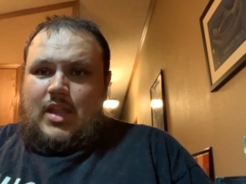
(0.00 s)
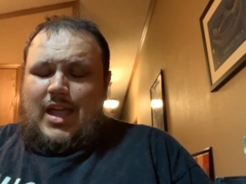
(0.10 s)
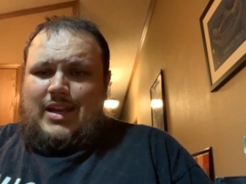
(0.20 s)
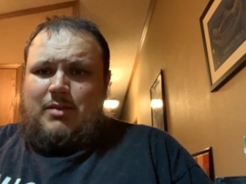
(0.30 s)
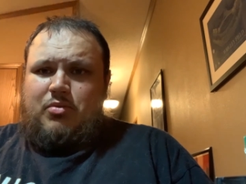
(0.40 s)

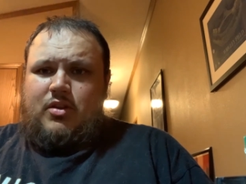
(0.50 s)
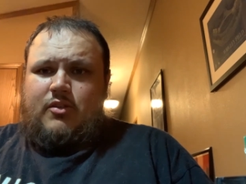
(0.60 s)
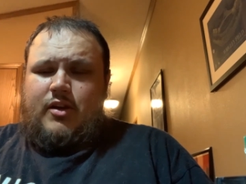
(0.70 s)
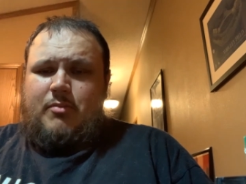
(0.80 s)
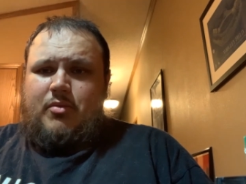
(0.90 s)
I did put a
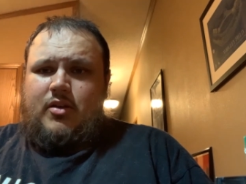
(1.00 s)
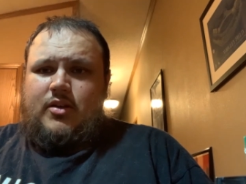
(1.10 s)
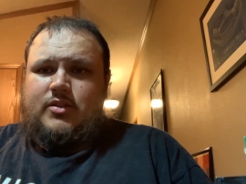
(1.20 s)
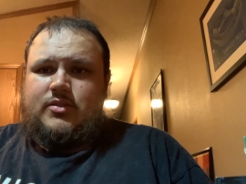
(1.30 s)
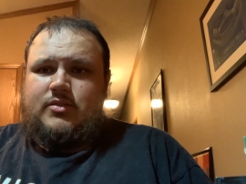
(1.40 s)
cramp
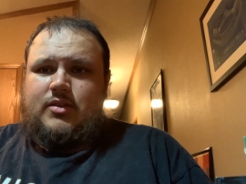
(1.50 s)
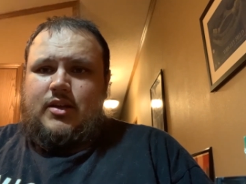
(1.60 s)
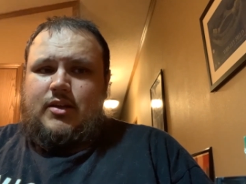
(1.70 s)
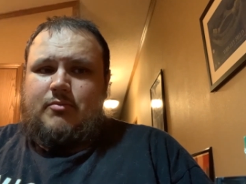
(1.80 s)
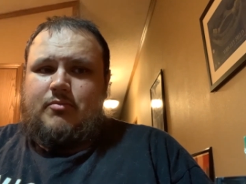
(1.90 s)
on
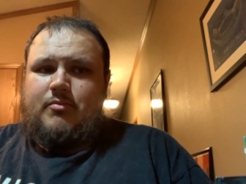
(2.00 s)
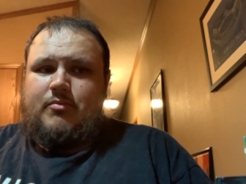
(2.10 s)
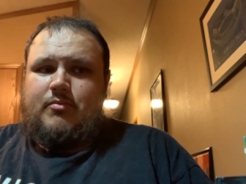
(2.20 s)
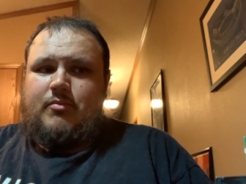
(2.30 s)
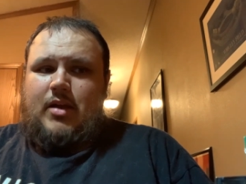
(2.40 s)
um,
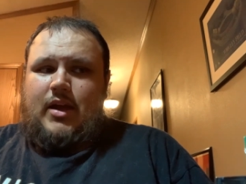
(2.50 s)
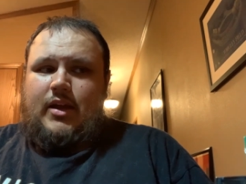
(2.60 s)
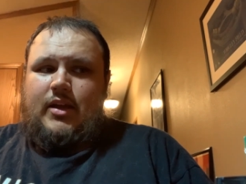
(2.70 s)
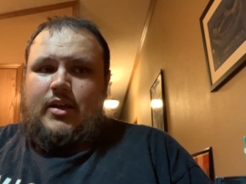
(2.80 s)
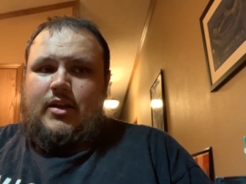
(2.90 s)

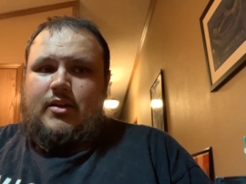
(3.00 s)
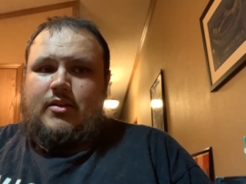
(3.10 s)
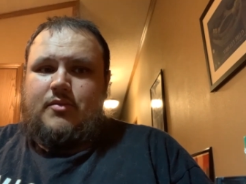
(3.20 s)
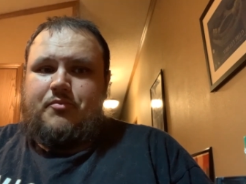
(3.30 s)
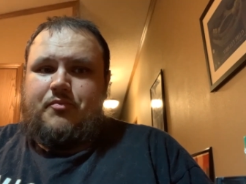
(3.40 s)
my uh,
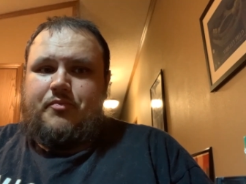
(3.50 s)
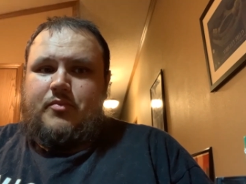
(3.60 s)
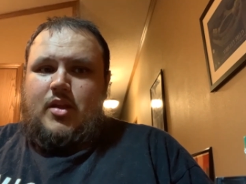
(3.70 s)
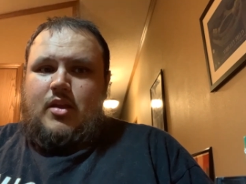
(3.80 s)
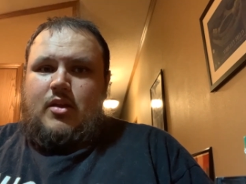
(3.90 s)

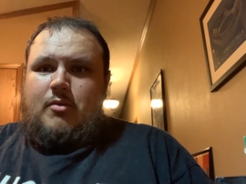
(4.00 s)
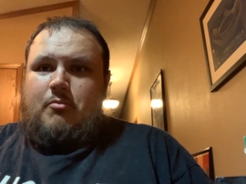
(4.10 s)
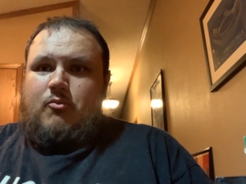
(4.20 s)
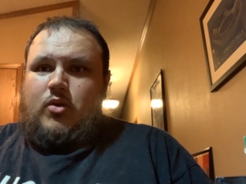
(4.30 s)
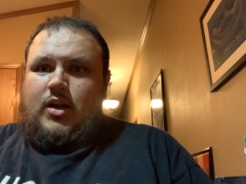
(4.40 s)

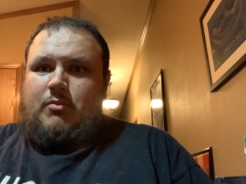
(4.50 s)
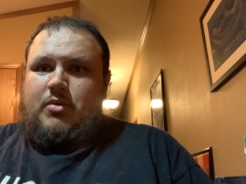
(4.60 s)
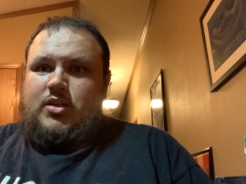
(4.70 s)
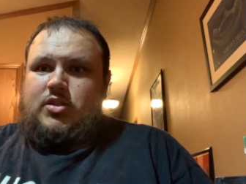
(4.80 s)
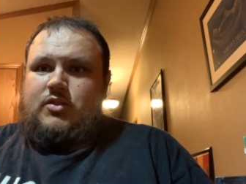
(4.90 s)
what I
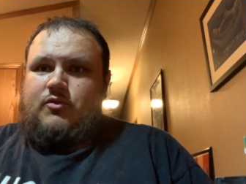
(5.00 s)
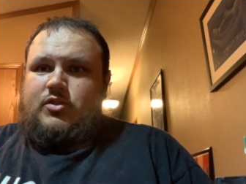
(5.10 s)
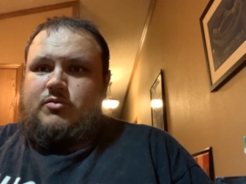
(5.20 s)
budgeted for